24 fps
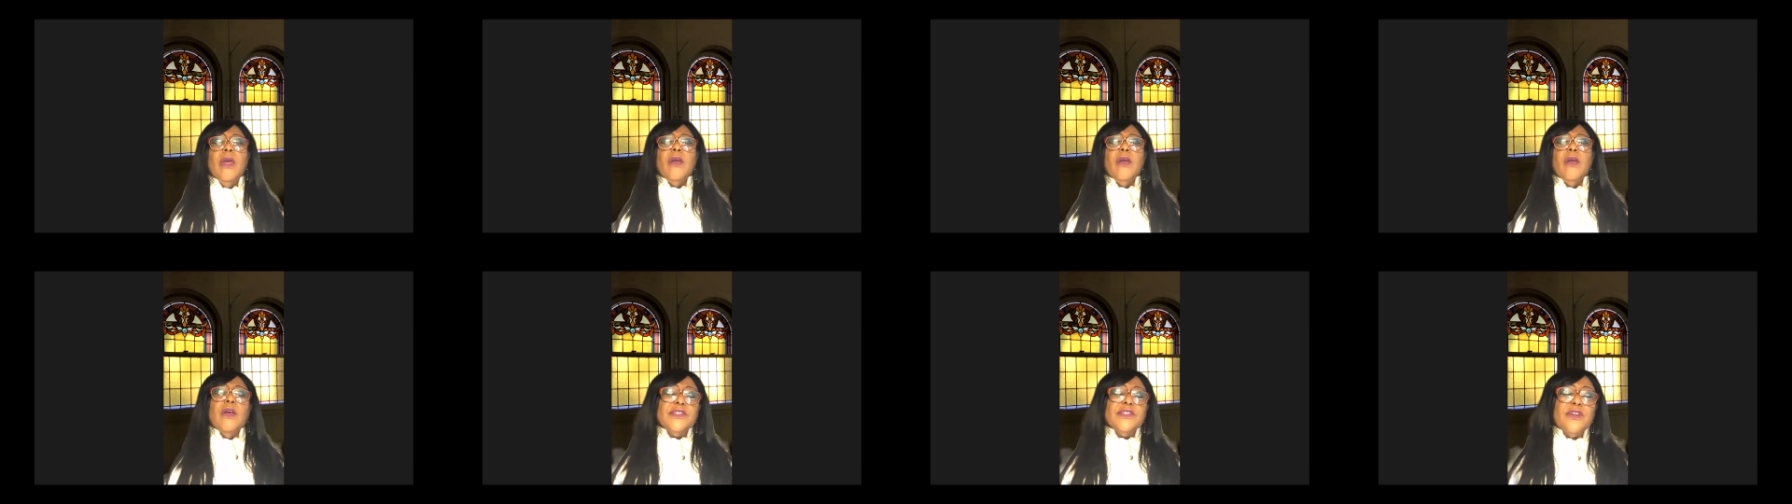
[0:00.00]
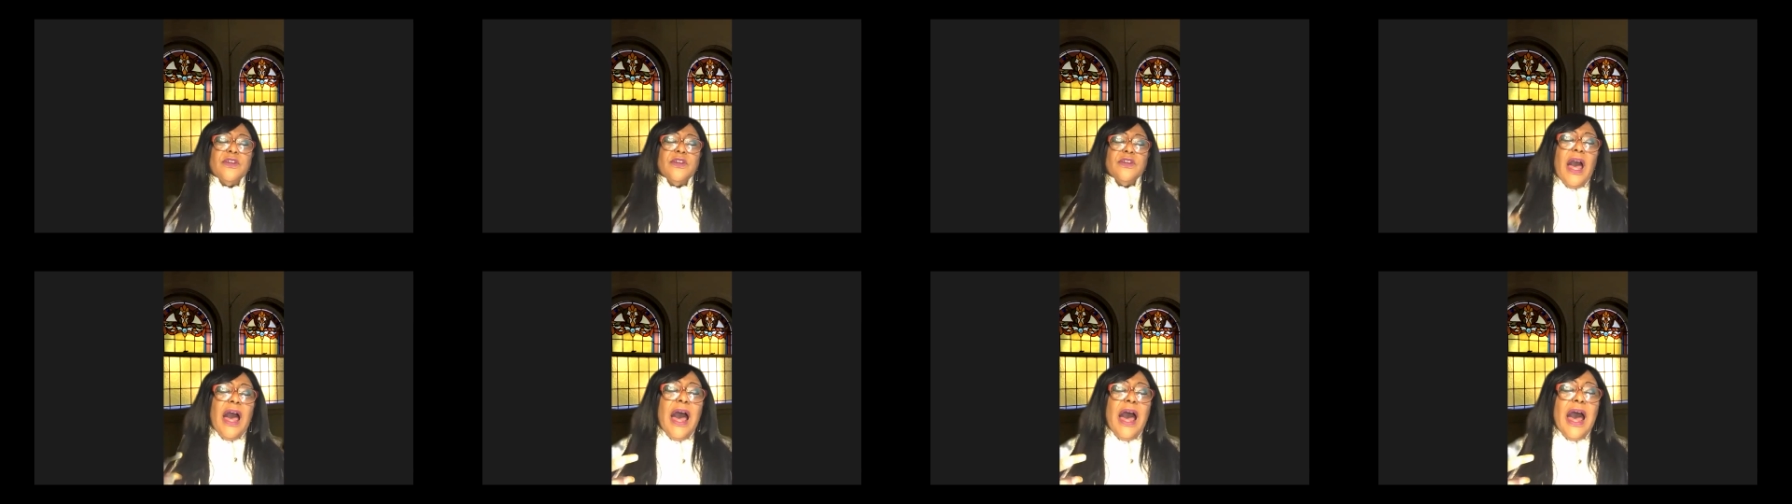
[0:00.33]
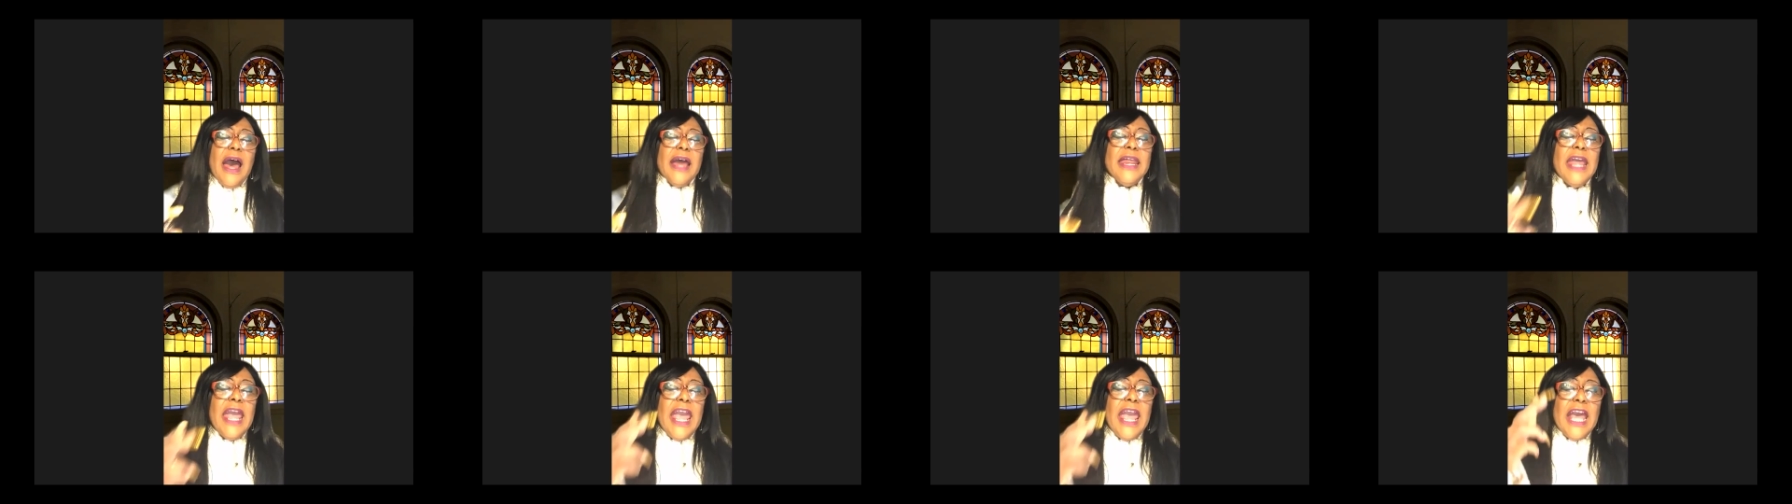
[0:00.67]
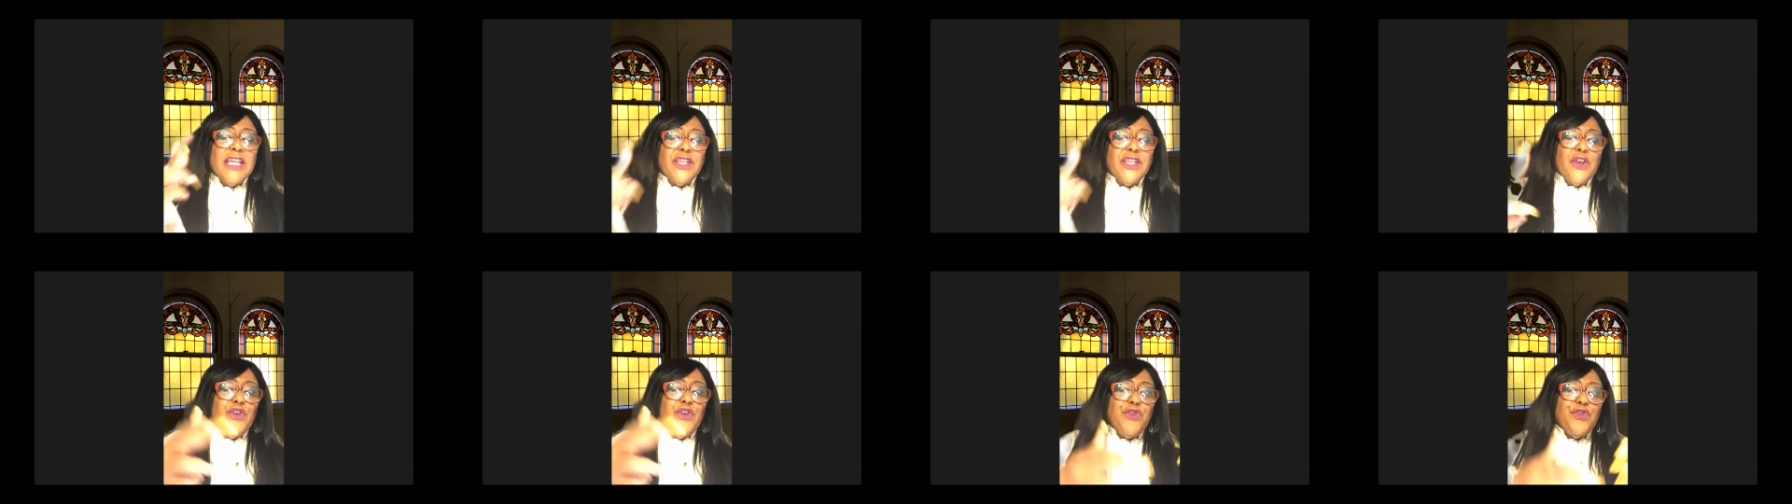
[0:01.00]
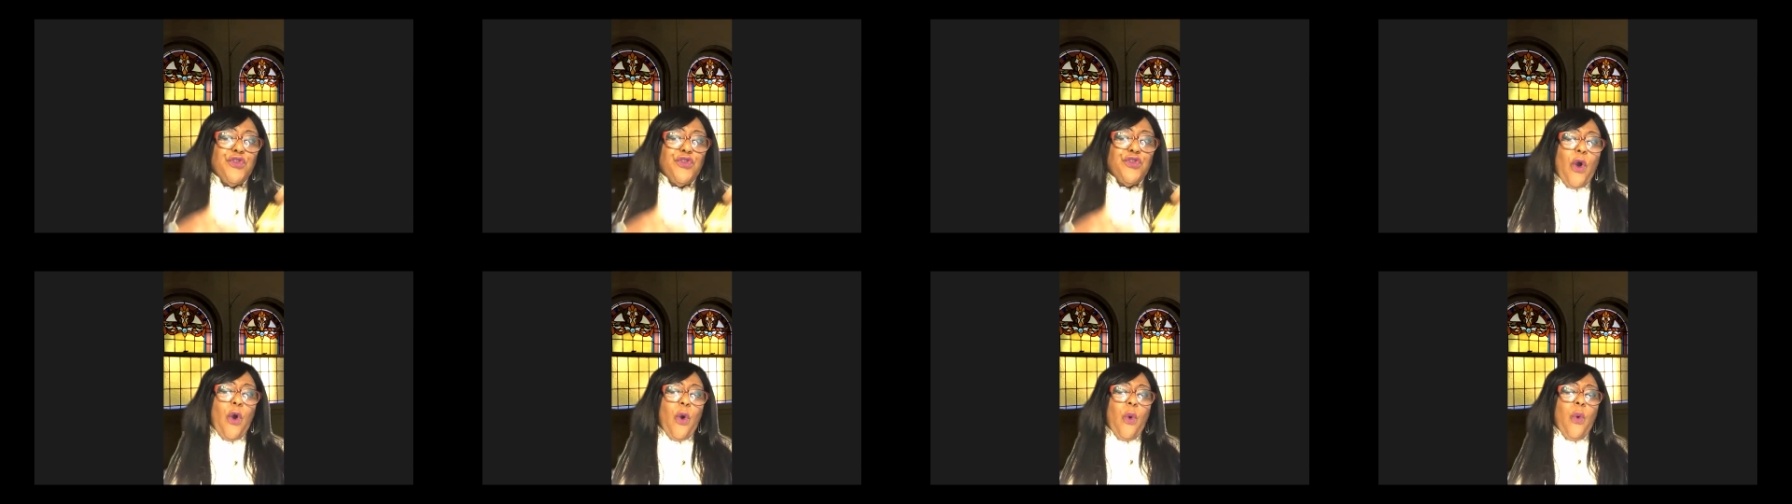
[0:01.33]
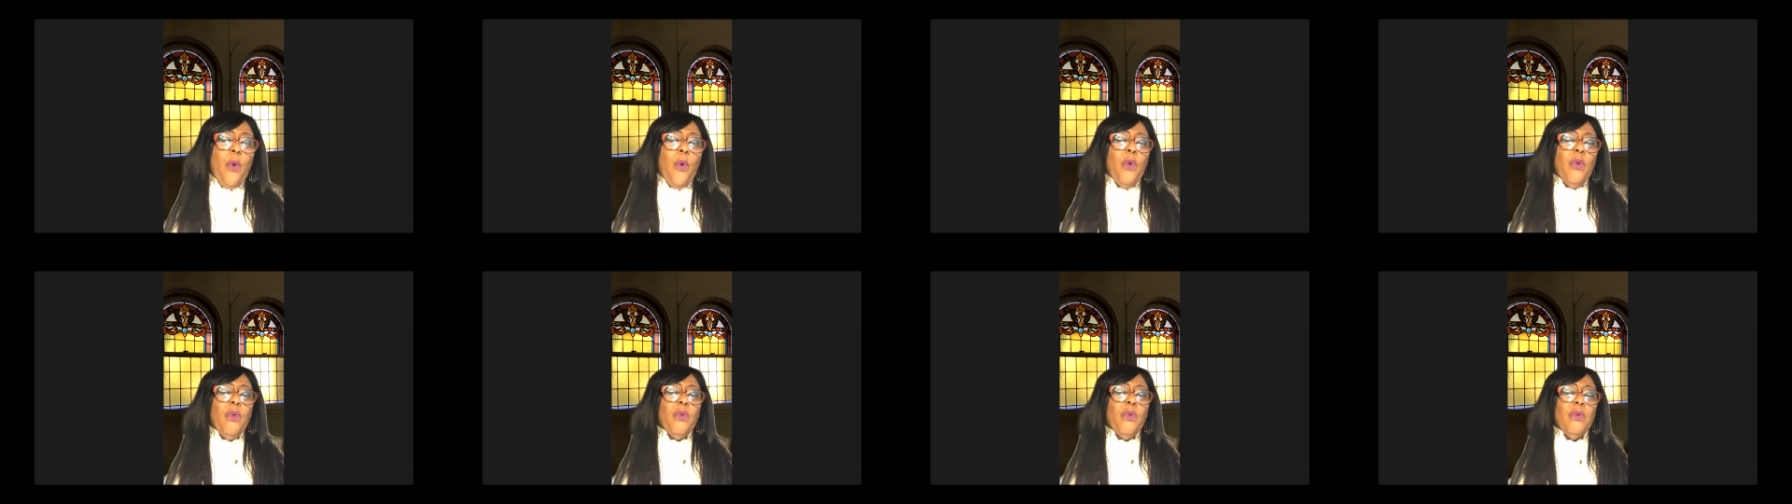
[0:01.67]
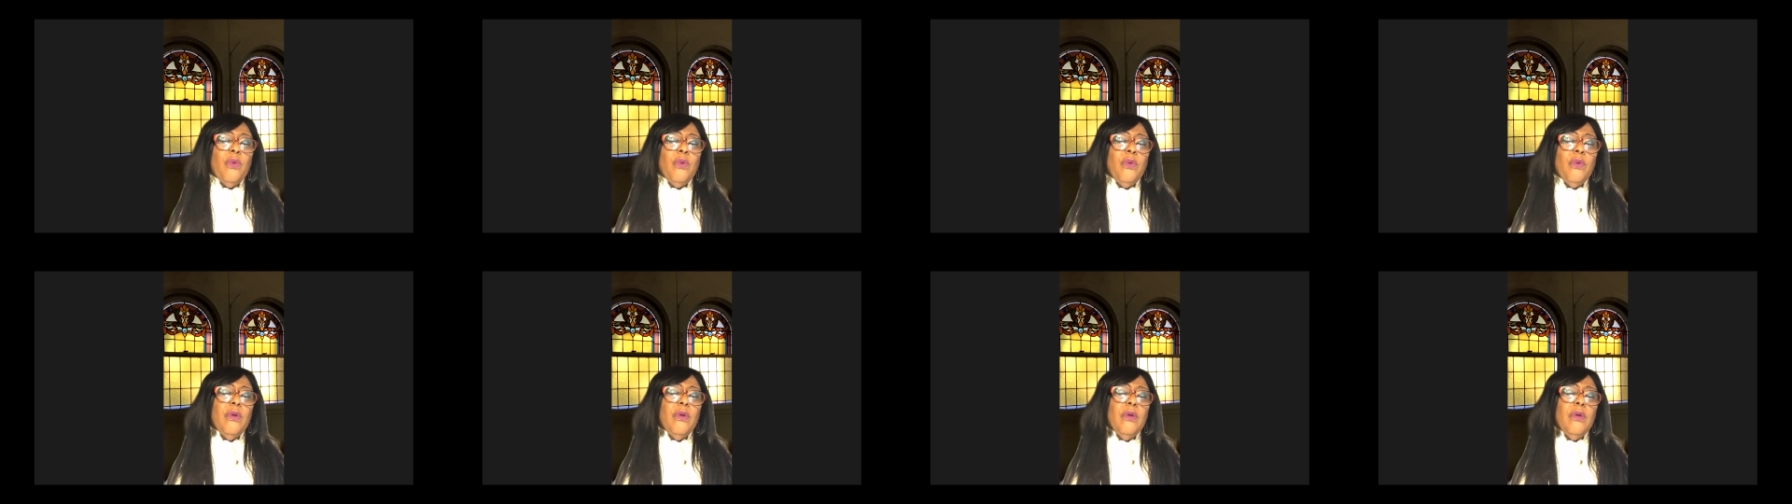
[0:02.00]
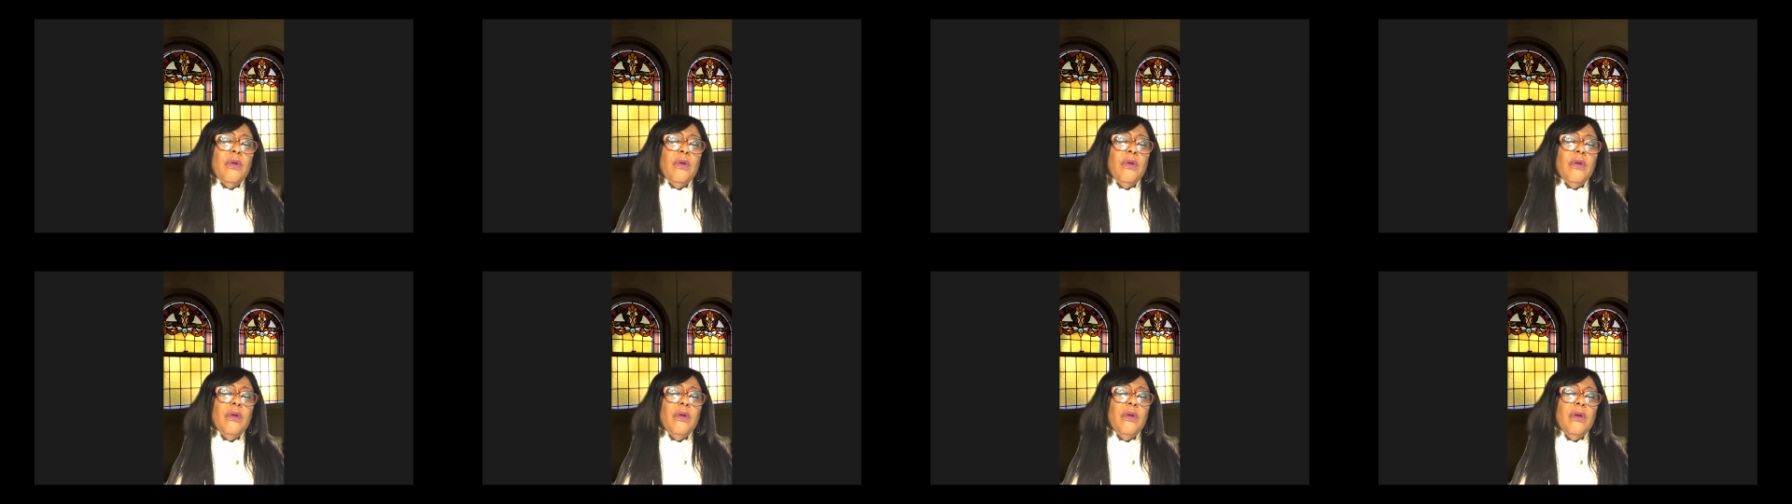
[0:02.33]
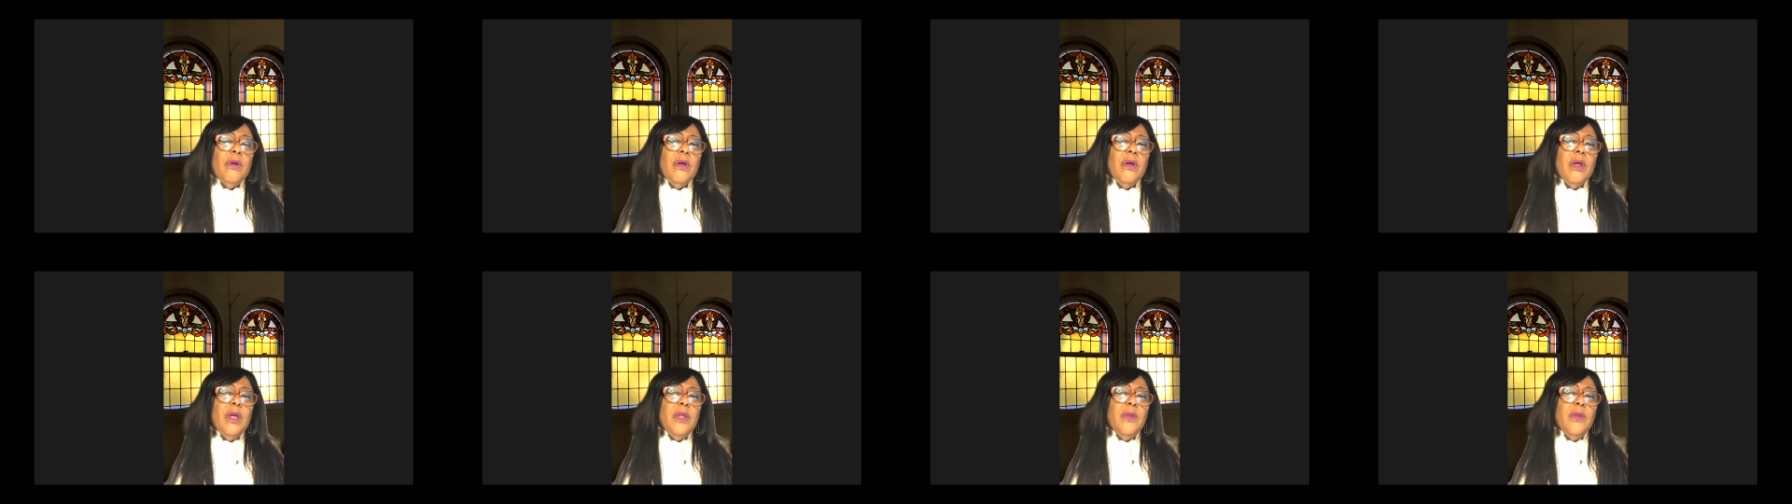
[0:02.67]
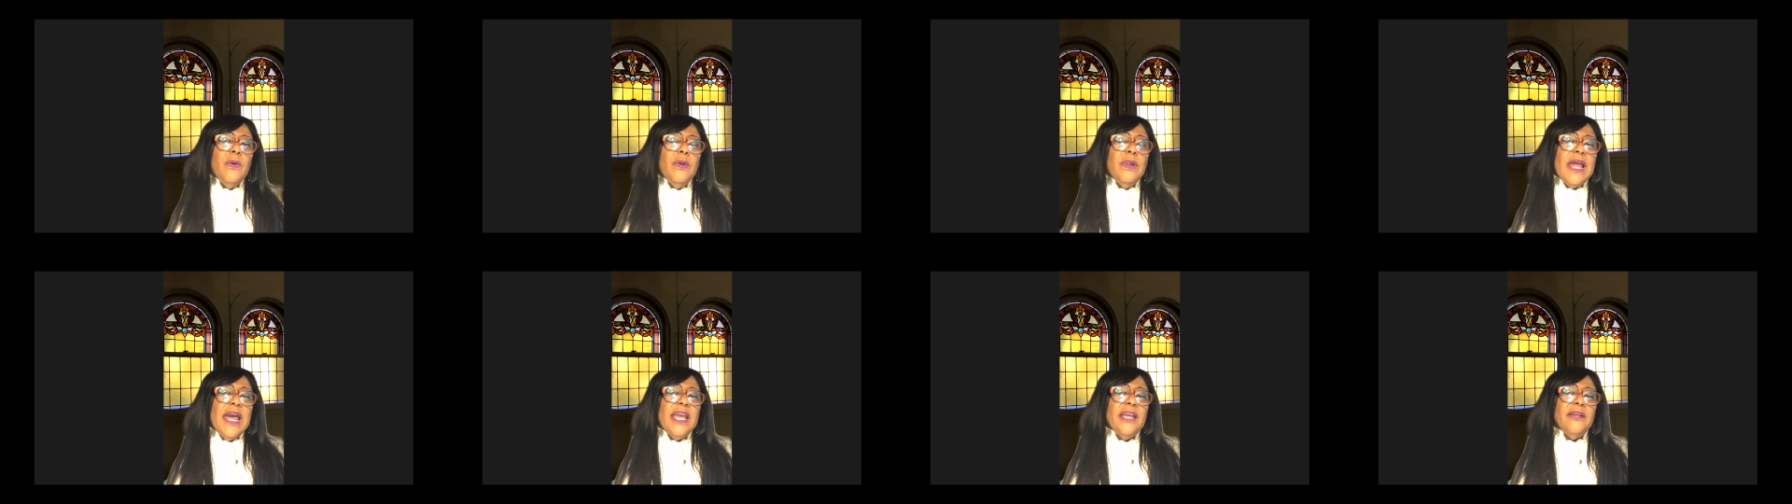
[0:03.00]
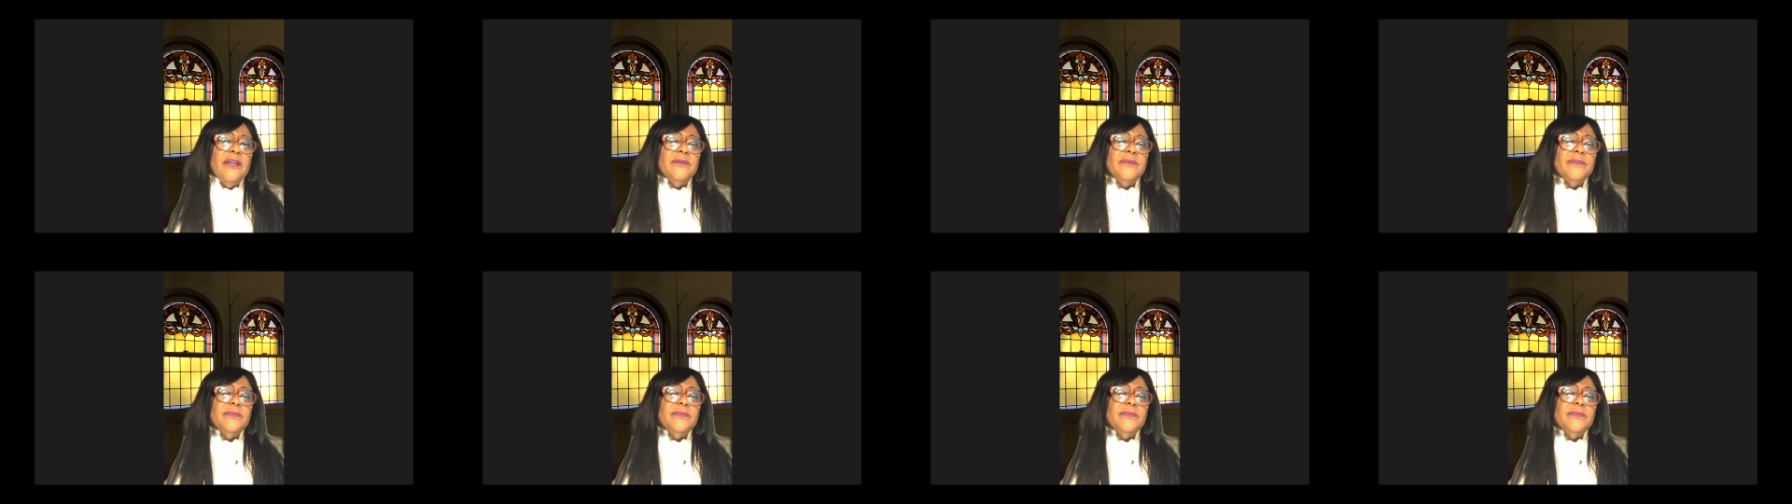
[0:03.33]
because God has control in your life.